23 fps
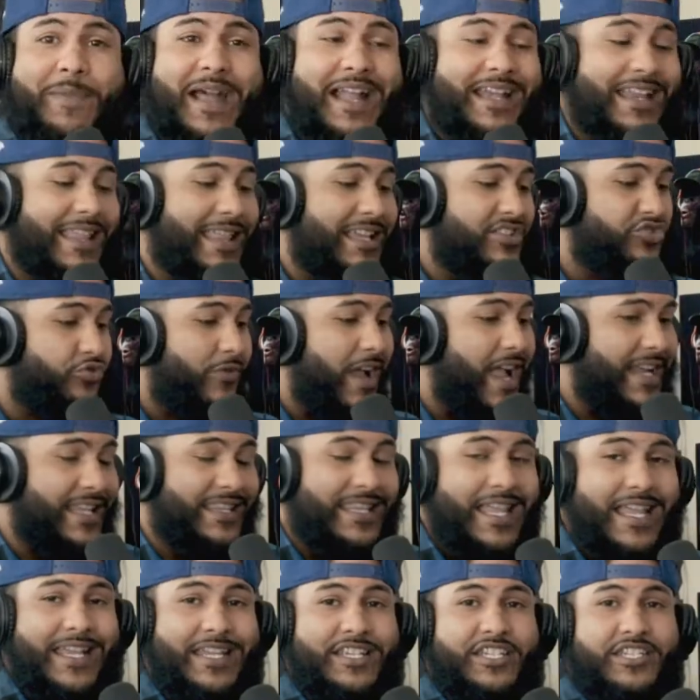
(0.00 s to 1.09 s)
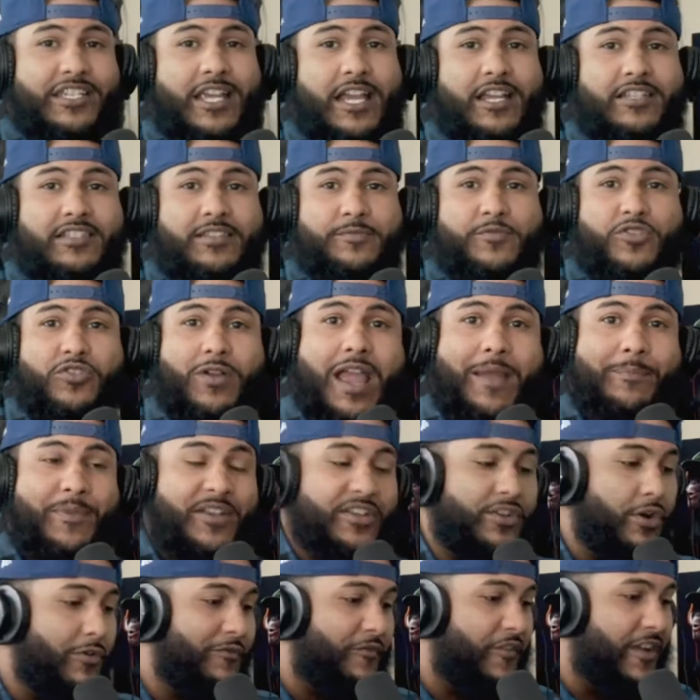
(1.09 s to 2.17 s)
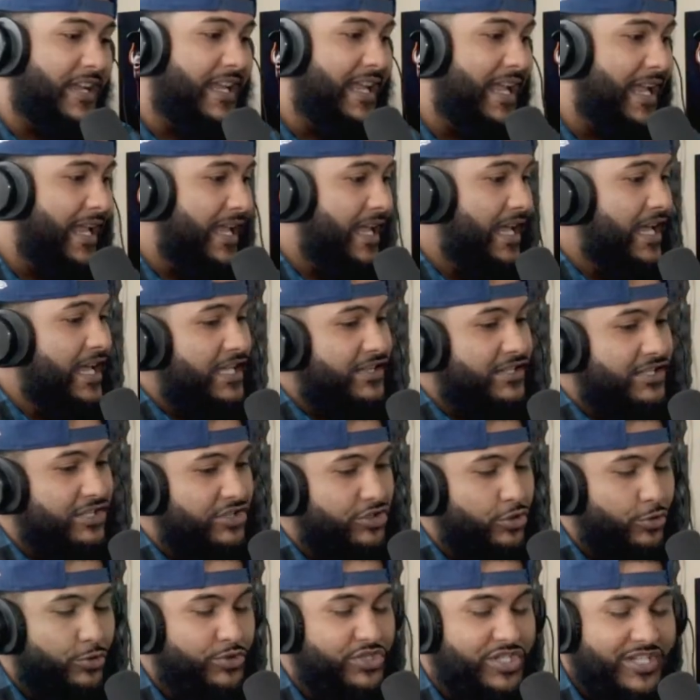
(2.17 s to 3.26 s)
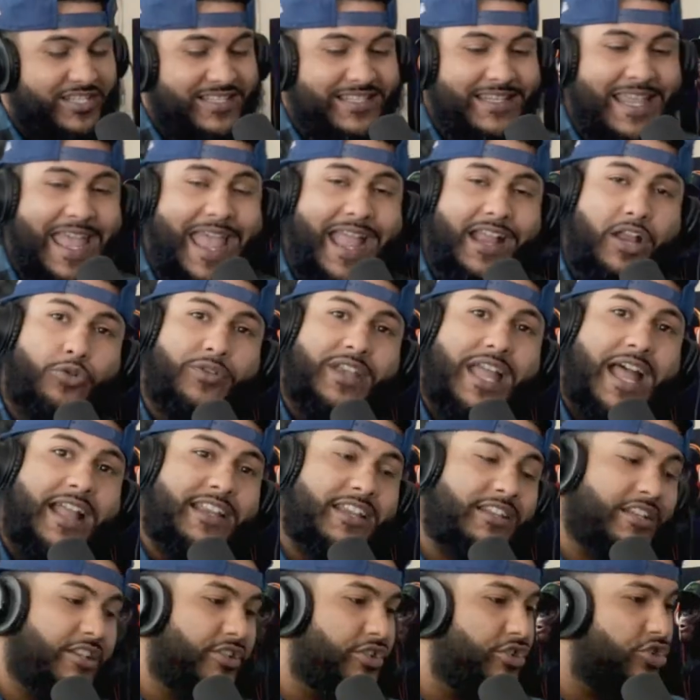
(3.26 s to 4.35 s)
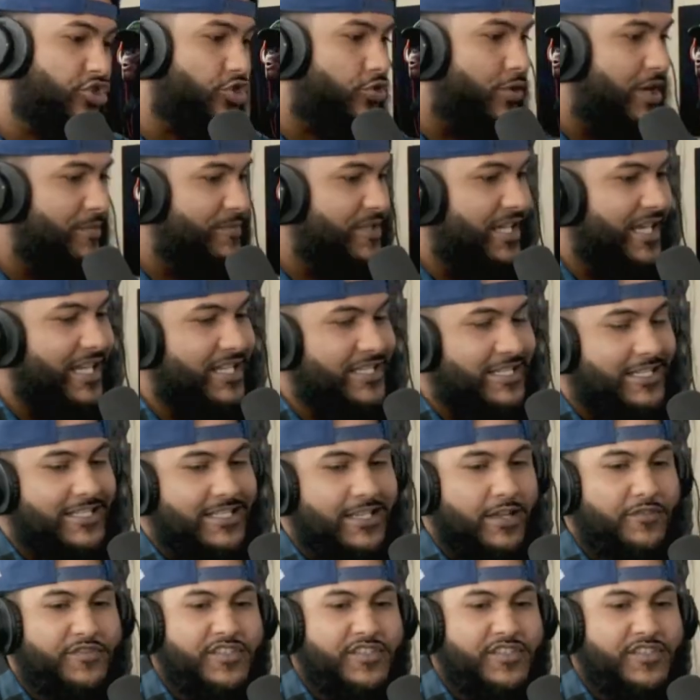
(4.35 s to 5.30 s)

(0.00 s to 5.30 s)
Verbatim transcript: everybody that's rocking, liking, sharing, subscribing. Don't forget to do just that. Go down in the description, get